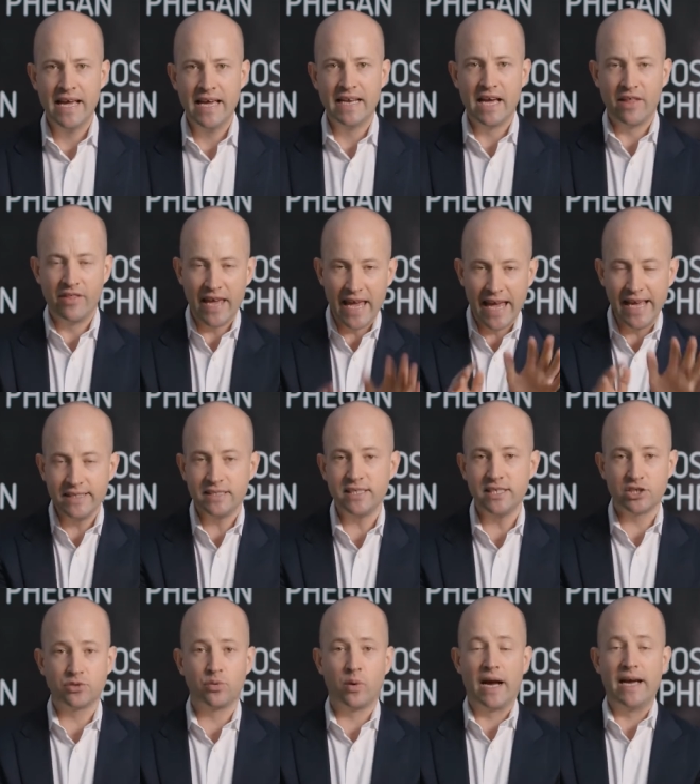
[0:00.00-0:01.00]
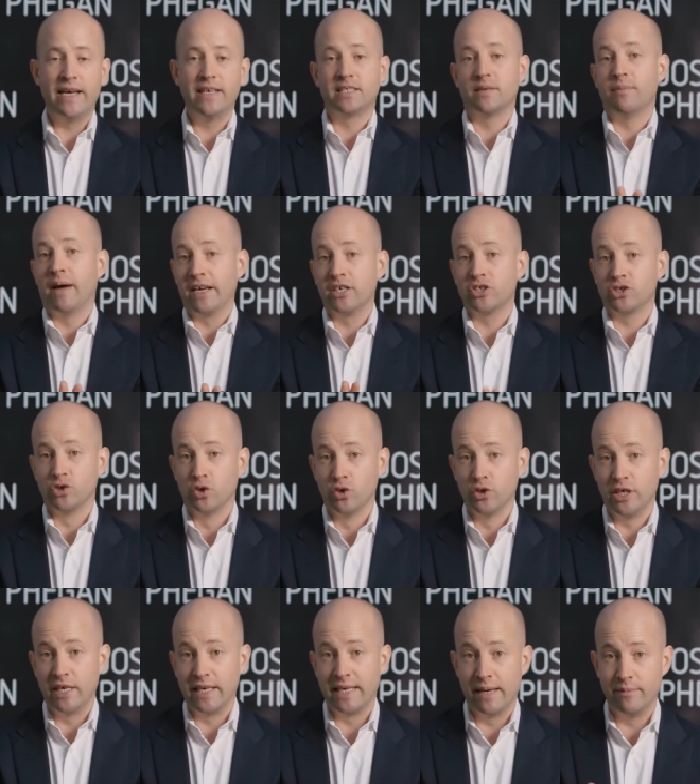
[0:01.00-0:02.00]
Now, the easiest way to make sure
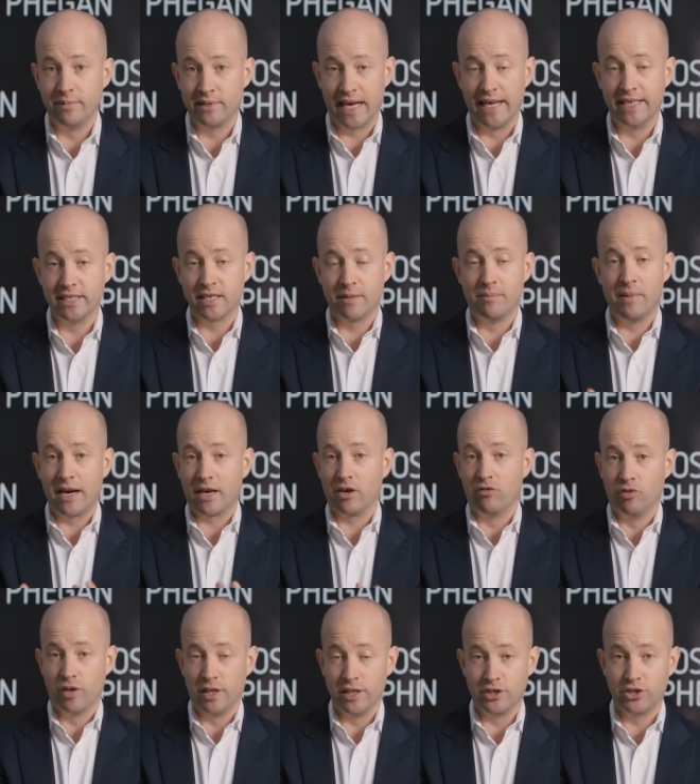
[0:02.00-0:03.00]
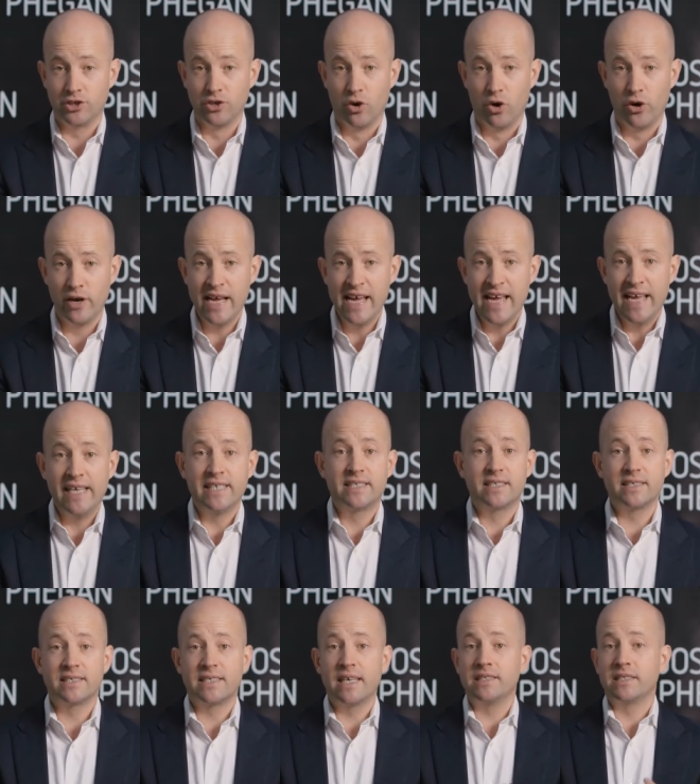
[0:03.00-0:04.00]
that you keep days on market really short is
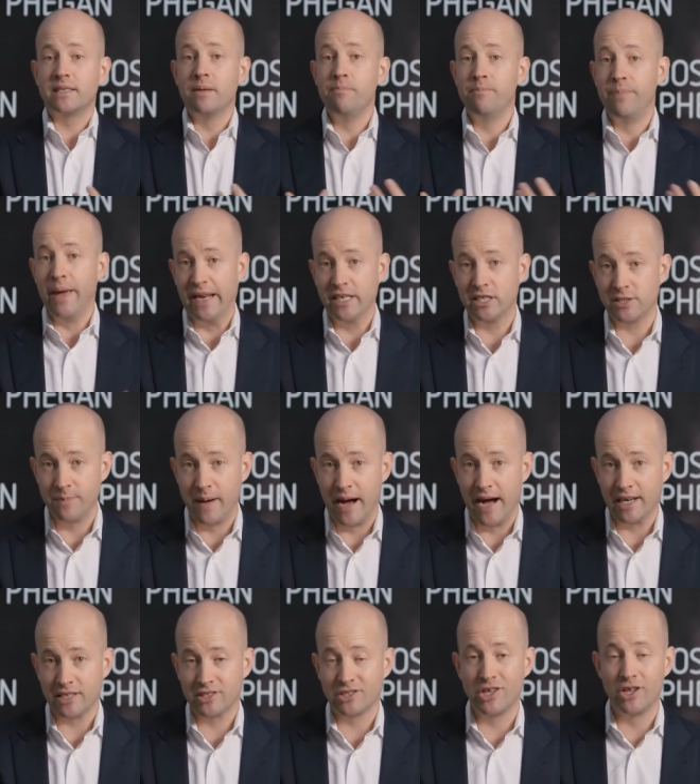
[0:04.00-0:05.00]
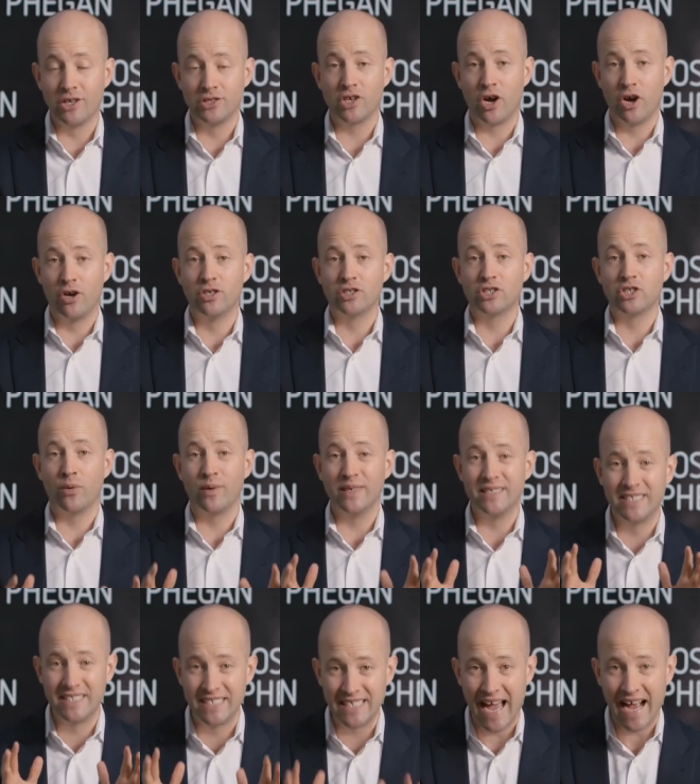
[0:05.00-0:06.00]
to set some benchmarks so those owners know
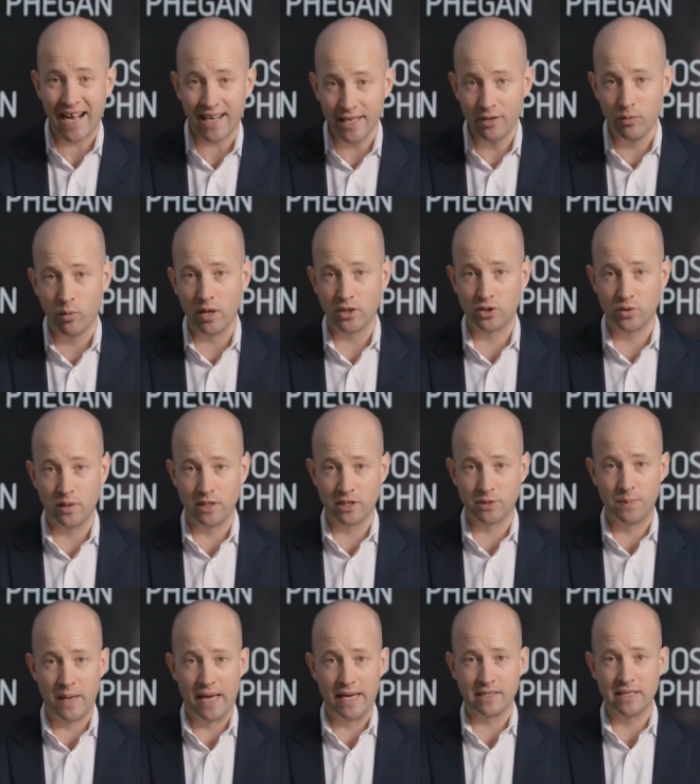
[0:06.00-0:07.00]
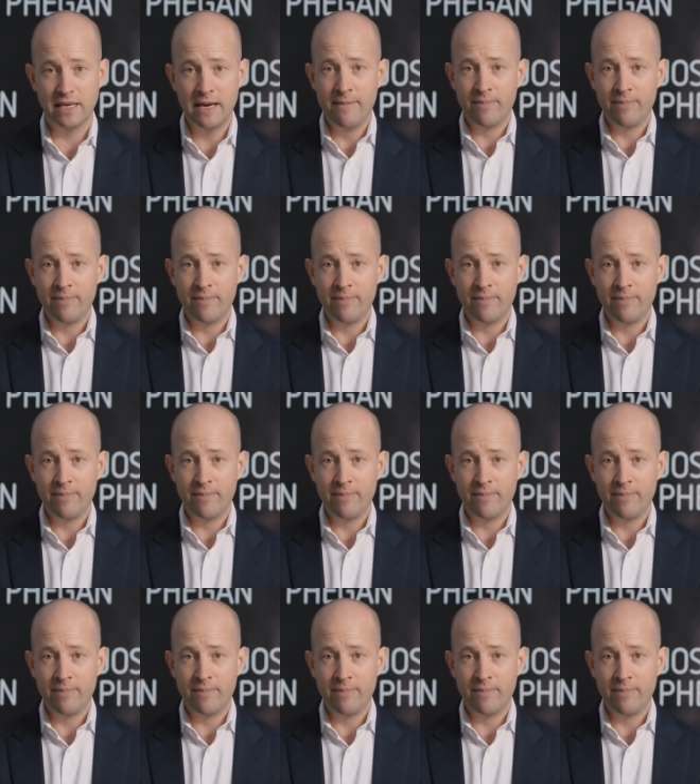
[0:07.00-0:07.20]
exactly what to expect